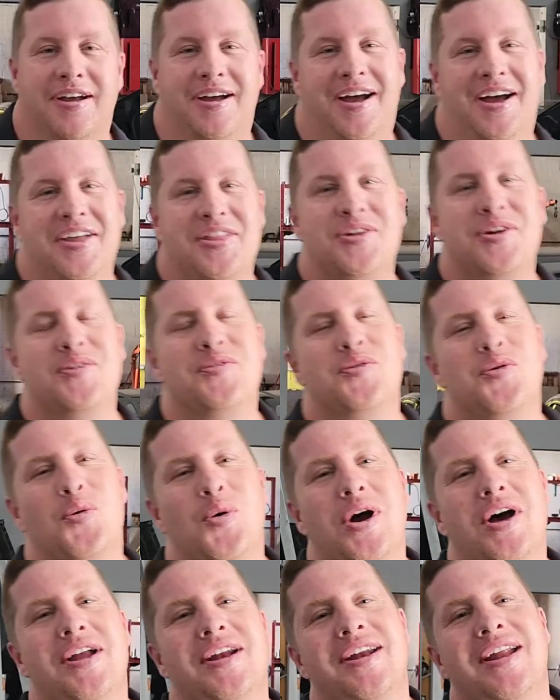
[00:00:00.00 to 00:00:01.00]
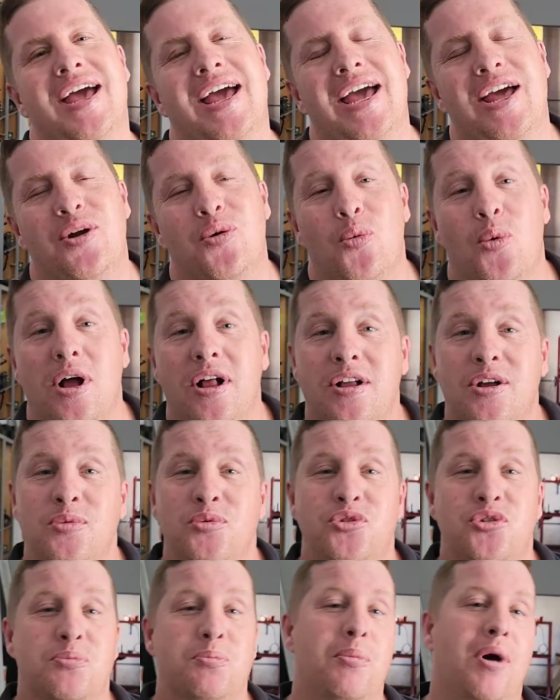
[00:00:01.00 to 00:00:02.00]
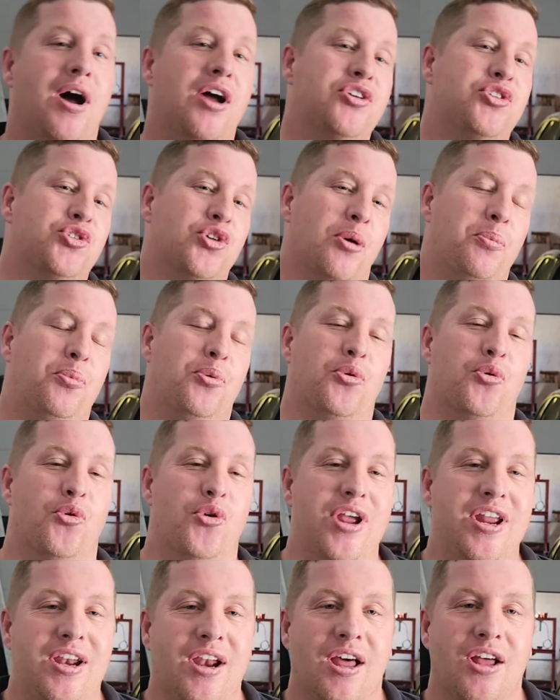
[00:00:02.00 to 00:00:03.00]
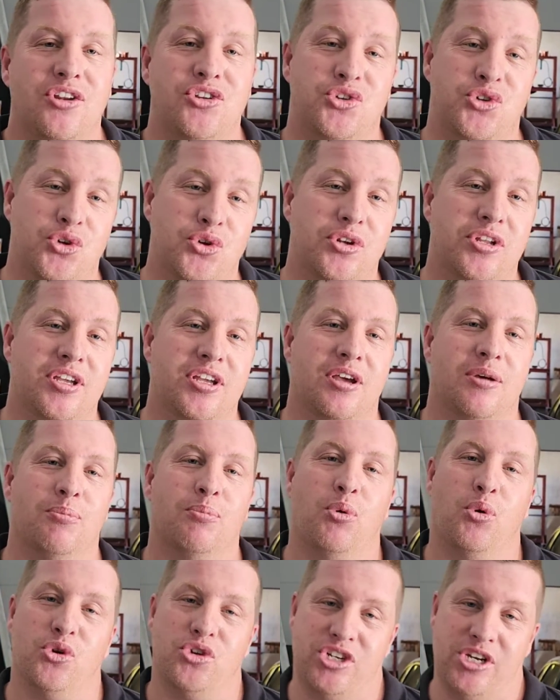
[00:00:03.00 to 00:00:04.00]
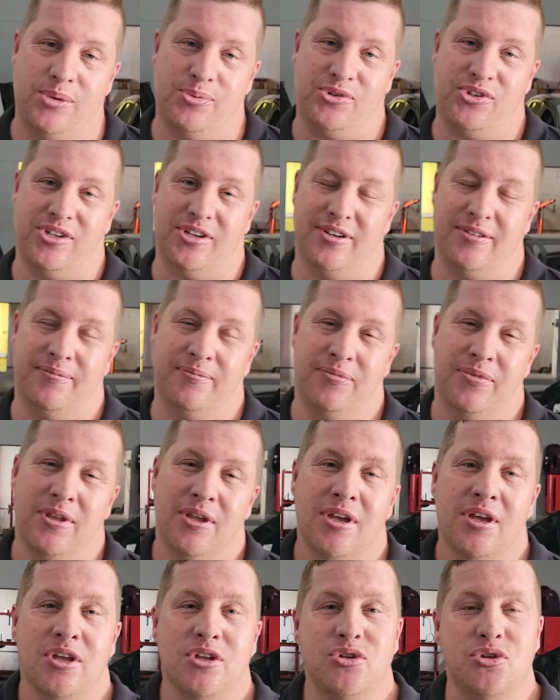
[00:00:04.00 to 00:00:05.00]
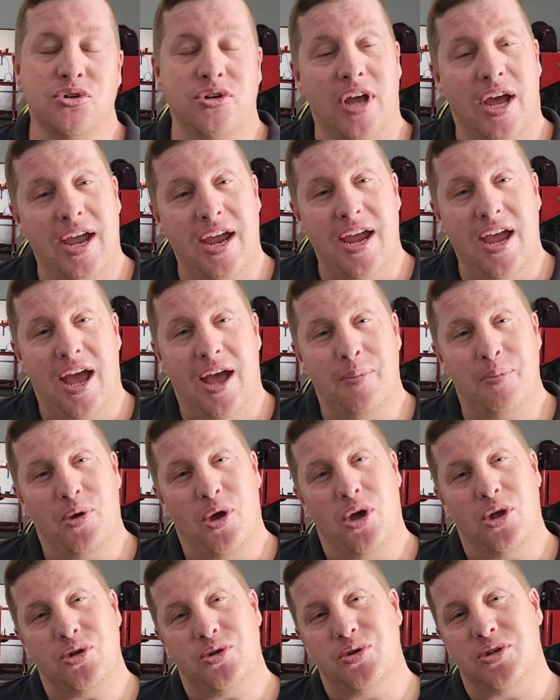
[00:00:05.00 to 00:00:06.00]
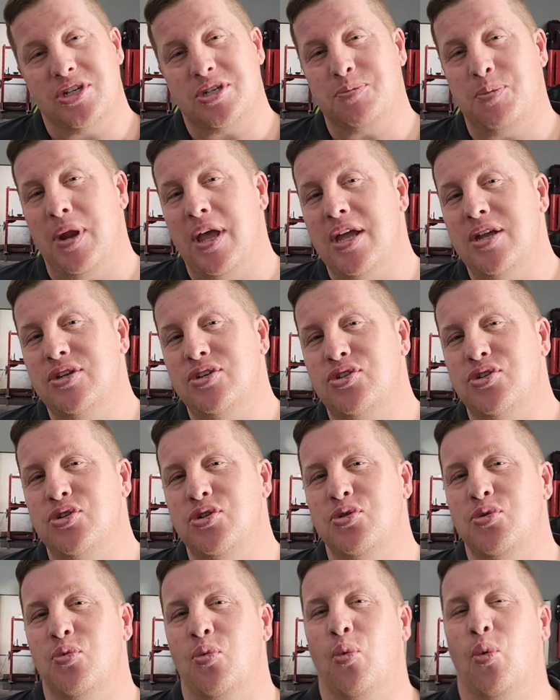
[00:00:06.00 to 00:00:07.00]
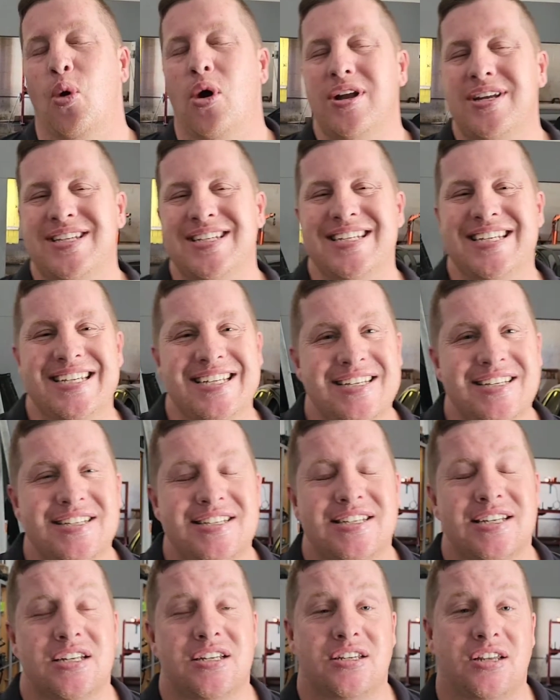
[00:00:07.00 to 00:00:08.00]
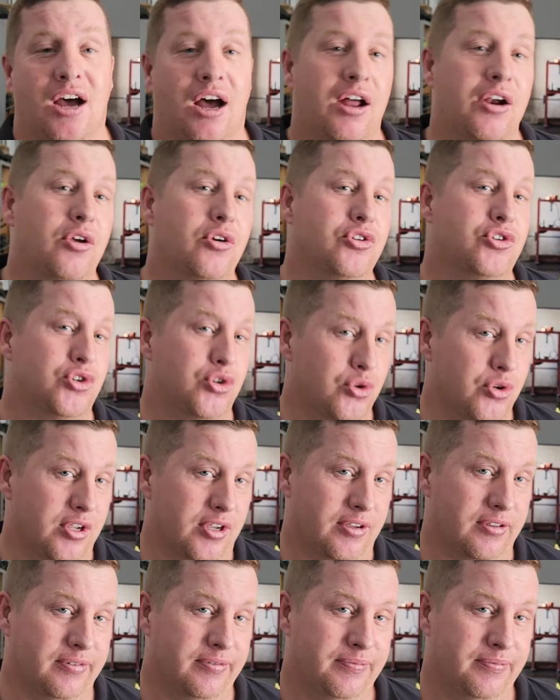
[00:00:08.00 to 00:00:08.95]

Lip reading: Hi there everyone, and welcome to my shop, Redline Tuning in Port Shepstone. Today I'm going to explain to you what is dyno tuning.